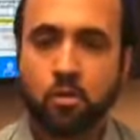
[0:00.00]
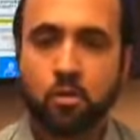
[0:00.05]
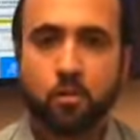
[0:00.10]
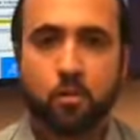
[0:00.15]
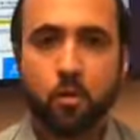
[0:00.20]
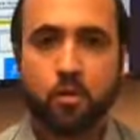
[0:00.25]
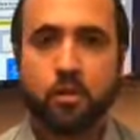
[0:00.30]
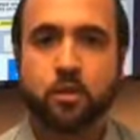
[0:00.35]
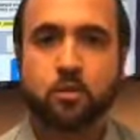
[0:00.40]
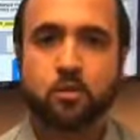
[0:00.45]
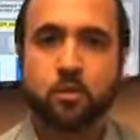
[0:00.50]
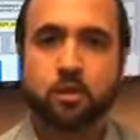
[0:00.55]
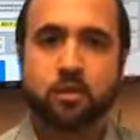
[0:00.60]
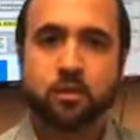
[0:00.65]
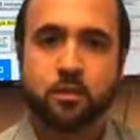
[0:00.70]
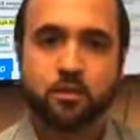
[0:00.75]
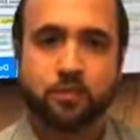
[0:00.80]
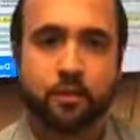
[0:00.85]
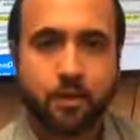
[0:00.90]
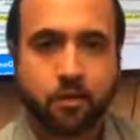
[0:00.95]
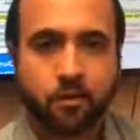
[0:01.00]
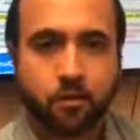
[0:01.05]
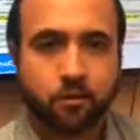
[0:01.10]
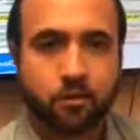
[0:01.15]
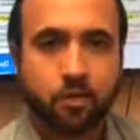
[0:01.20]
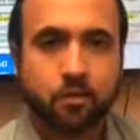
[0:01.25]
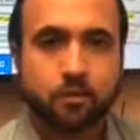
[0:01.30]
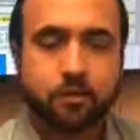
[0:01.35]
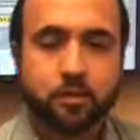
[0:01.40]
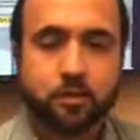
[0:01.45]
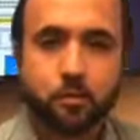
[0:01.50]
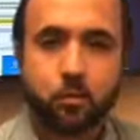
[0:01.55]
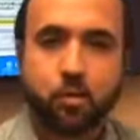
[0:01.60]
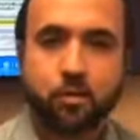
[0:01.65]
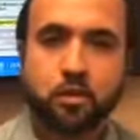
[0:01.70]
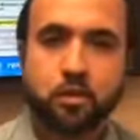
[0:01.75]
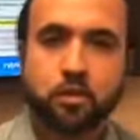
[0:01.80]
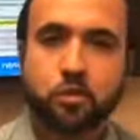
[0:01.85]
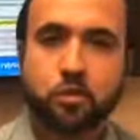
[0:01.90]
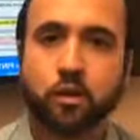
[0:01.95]
the more that you can defend yourself and the
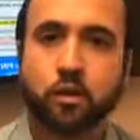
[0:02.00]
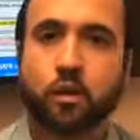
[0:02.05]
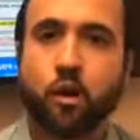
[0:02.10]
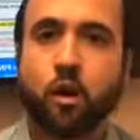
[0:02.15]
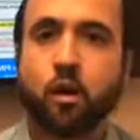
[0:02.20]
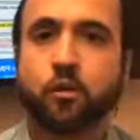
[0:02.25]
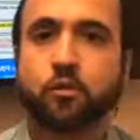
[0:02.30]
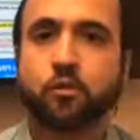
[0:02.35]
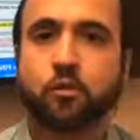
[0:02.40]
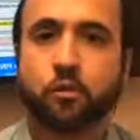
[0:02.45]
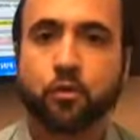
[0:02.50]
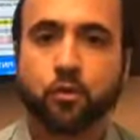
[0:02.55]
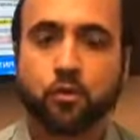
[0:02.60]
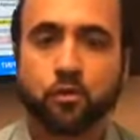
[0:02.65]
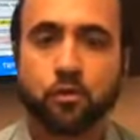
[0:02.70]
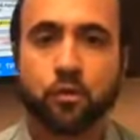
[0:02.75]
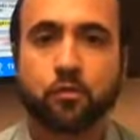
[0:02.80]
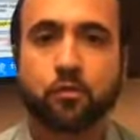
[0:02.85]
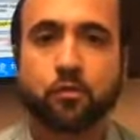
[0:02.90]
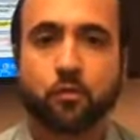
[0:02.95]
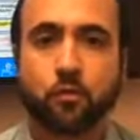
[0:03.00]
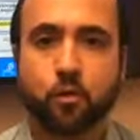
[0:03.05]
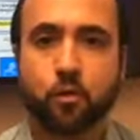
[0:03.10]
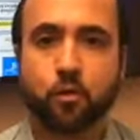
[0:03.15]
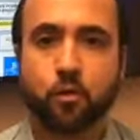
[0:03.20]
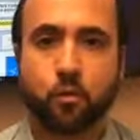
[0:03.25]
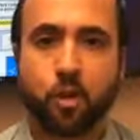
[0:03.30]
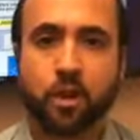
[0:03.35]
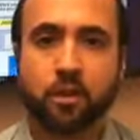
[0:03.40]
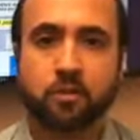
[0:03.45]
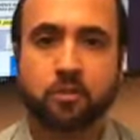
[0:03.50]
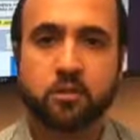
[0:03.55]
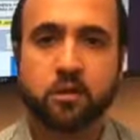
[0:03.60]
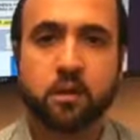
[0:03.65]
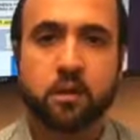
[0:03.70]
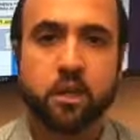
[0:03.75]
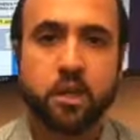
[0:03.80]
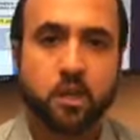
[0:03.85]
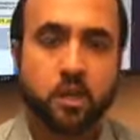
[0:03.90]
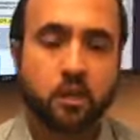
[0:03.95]
more that you can argue for yourself and for your rights.
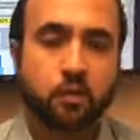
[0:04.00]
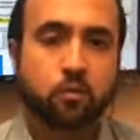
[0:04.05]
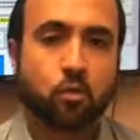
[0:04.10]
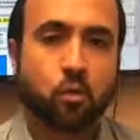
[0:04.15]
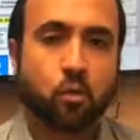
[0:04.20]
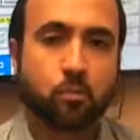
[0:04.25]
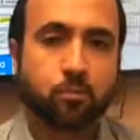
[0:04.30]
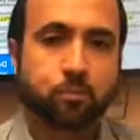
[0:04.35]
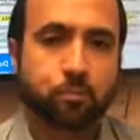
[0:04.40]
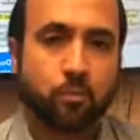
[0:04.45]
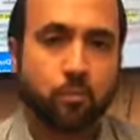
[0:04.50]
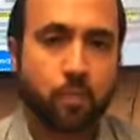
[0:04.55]
So,